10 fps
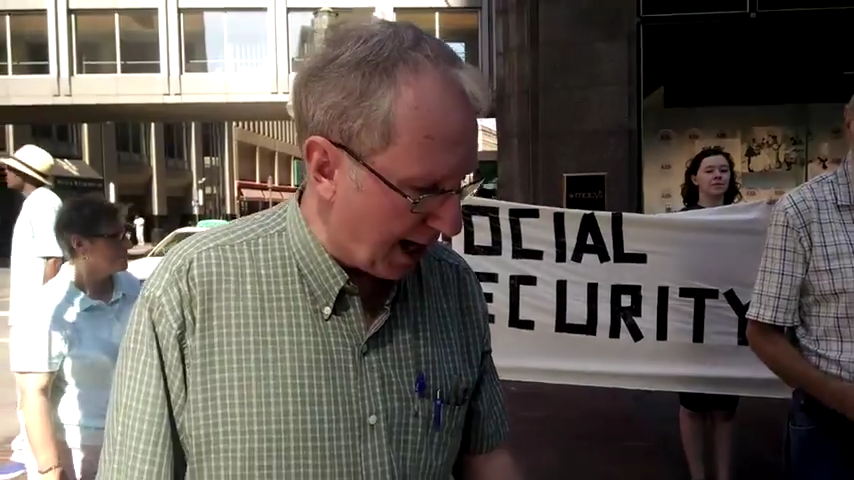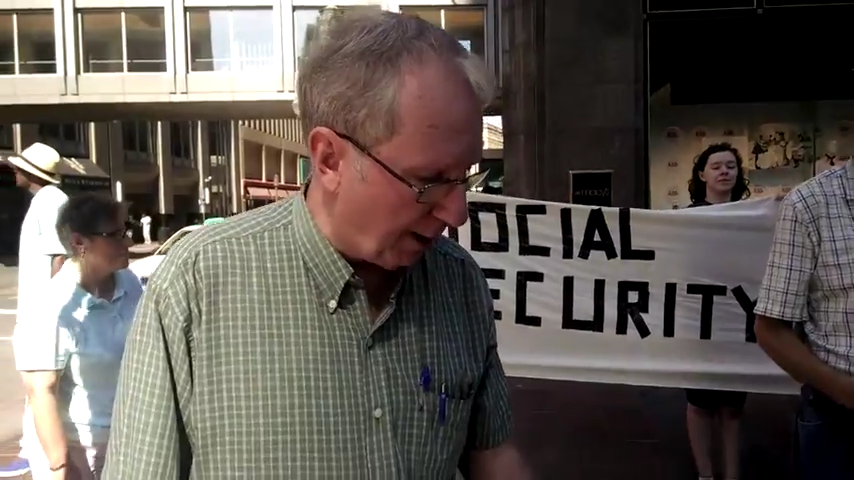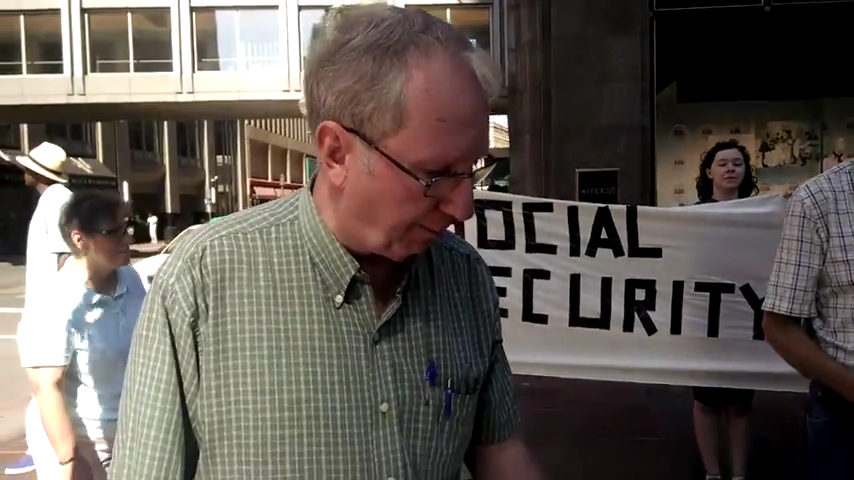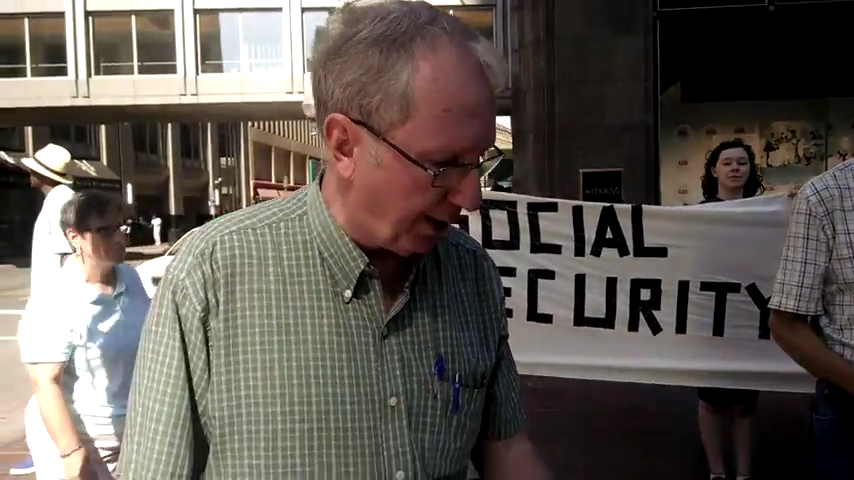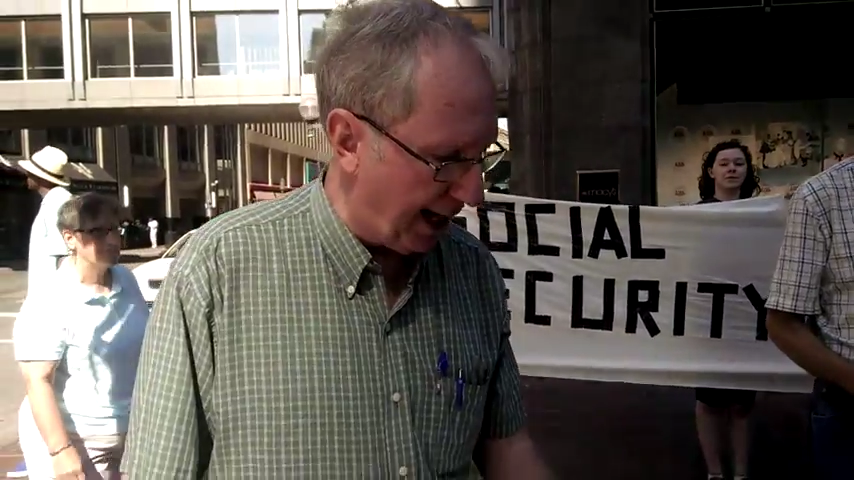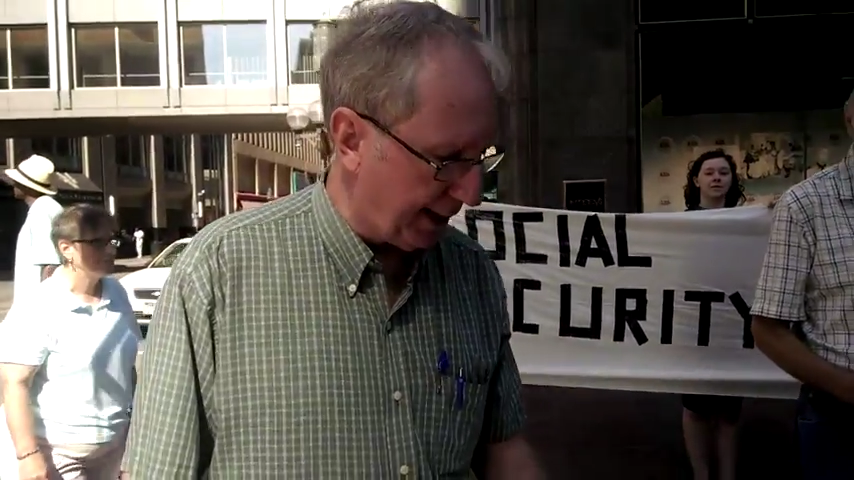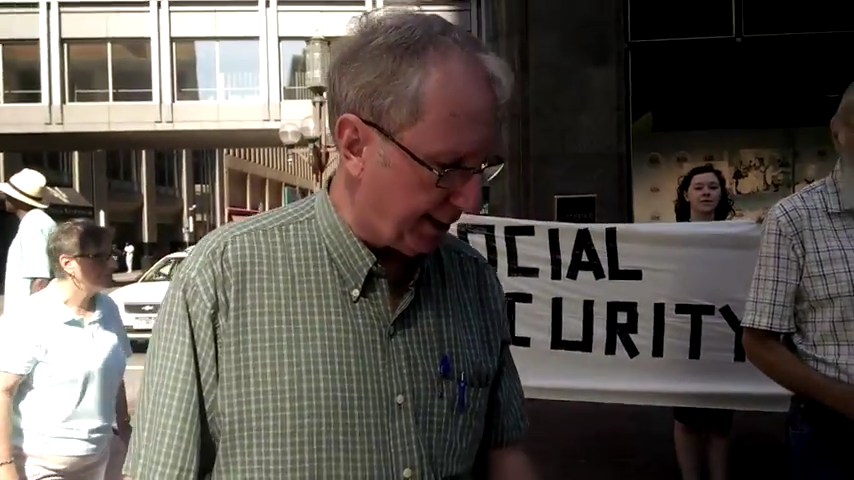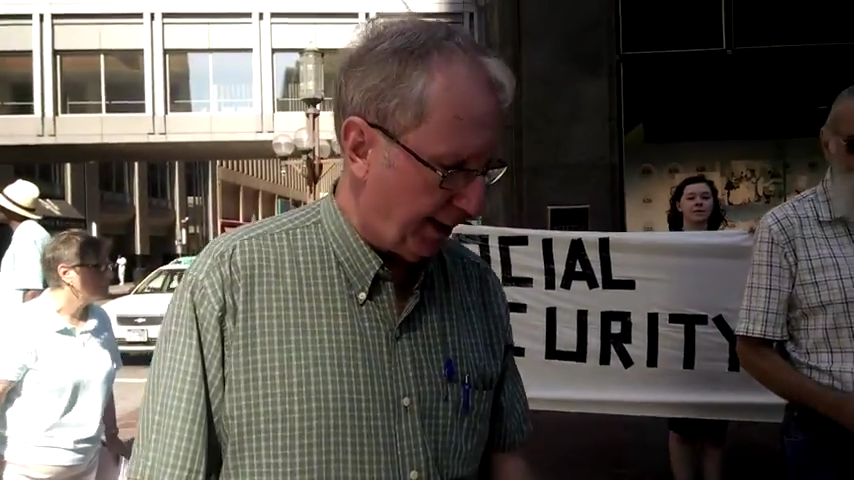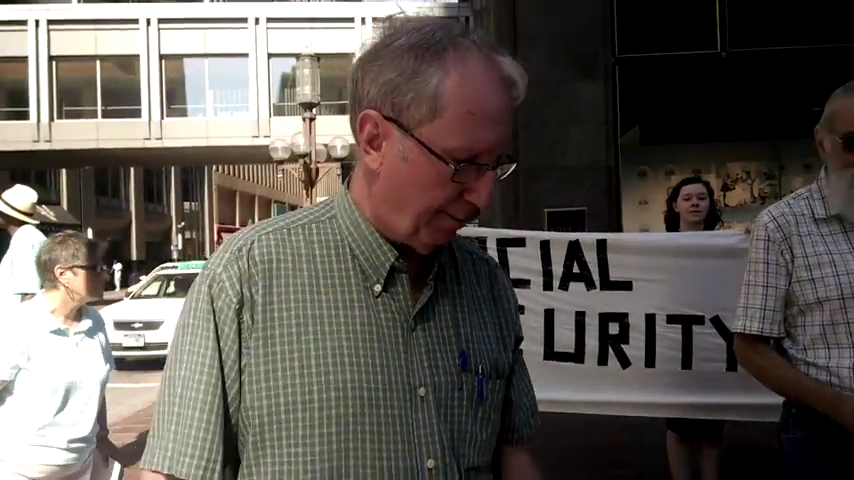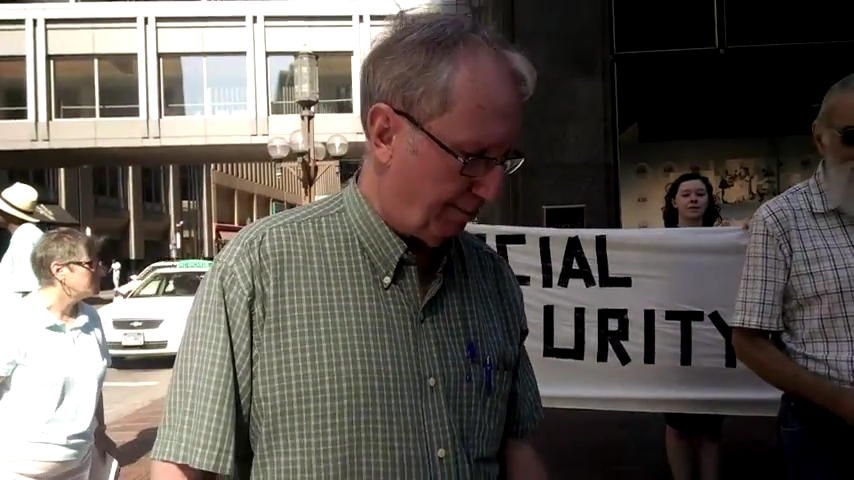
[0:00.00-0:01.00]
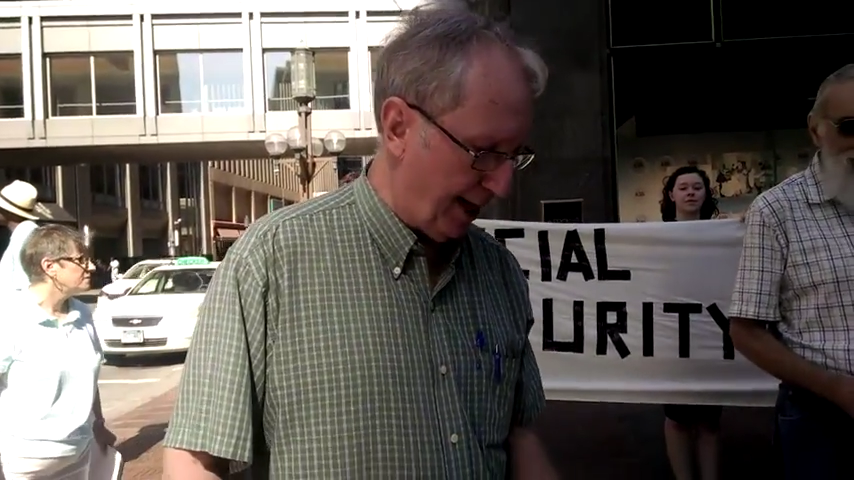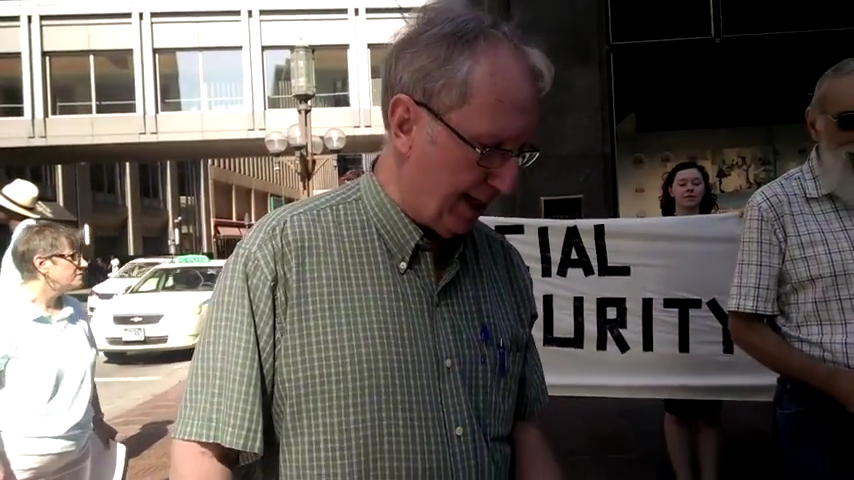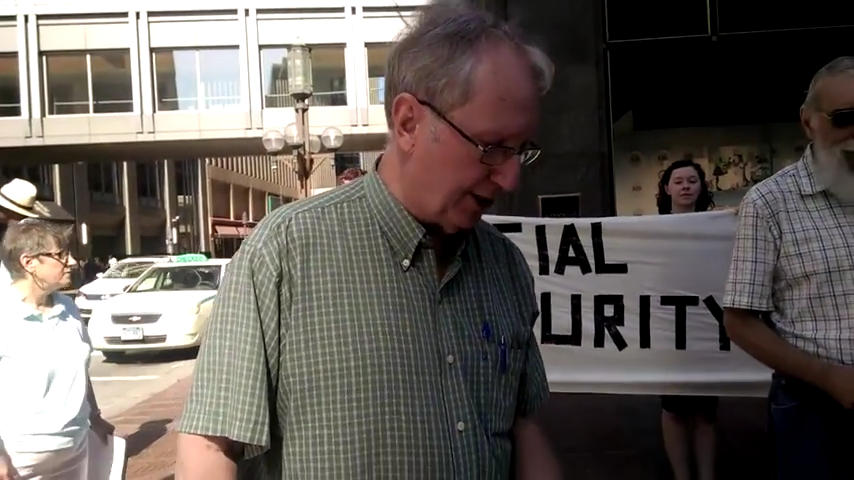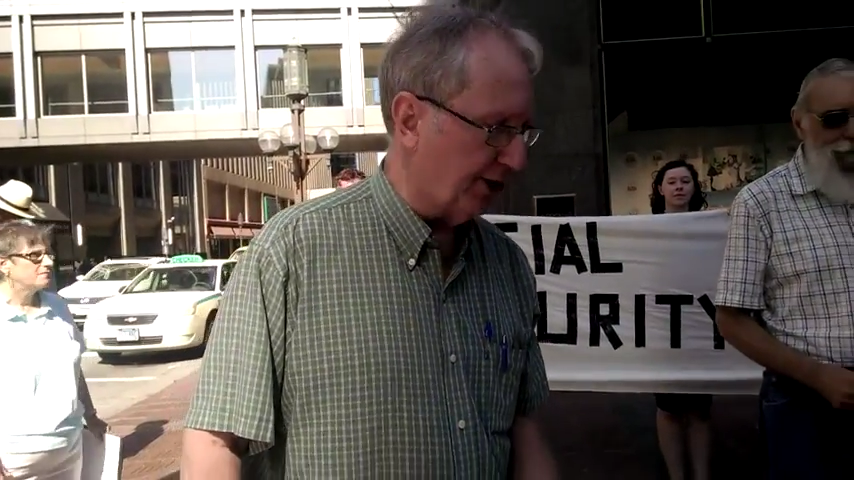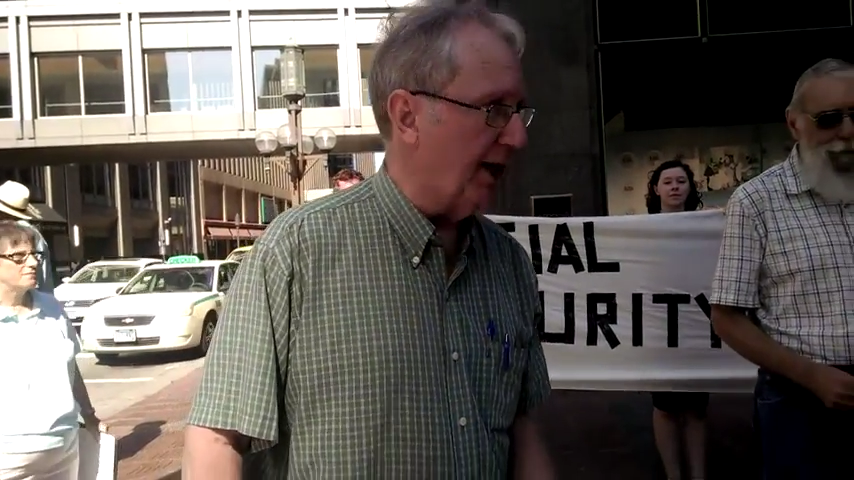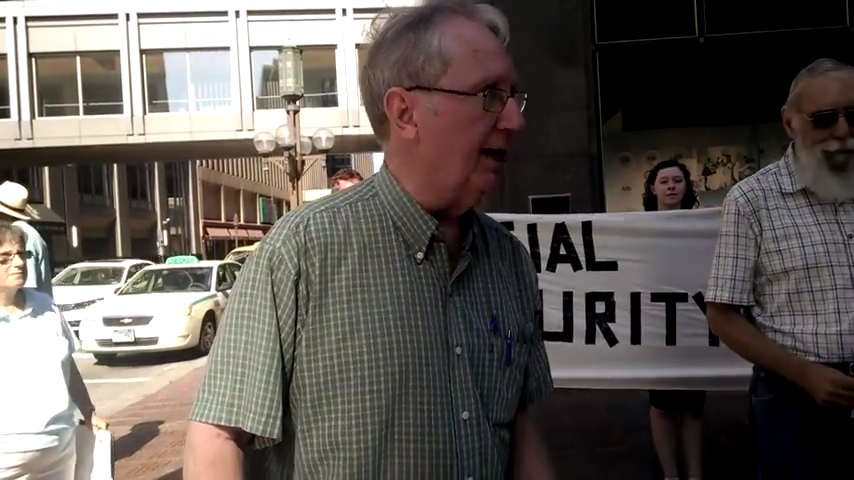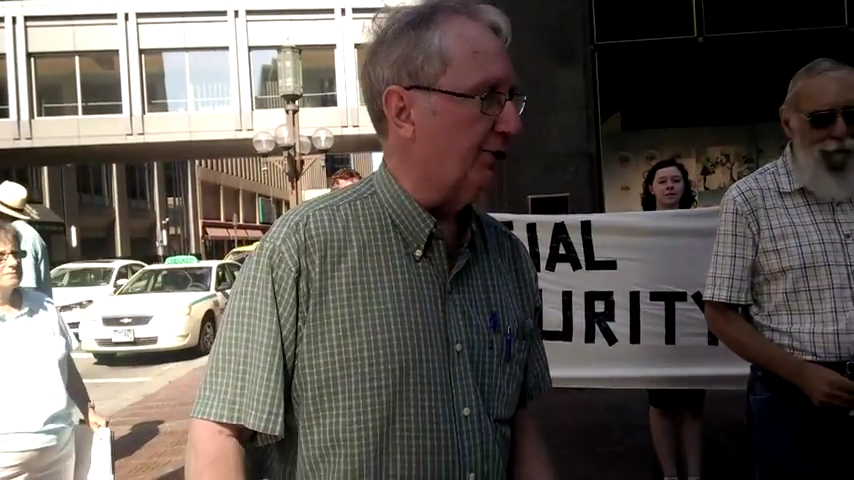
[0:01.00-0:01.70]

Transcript: metal plate, pins,